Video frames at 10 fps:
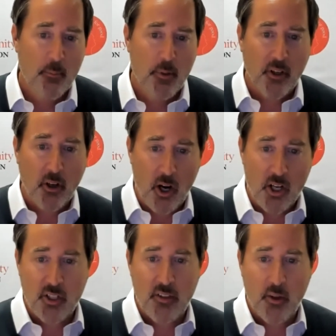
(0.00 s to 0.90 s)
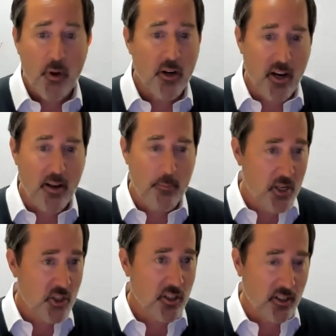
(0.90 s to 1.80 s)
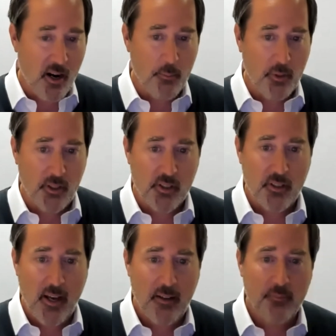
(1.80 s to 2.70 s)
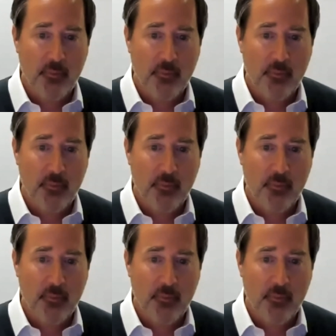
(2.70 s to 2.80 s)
but the caution that we are not at mission accomplished yet.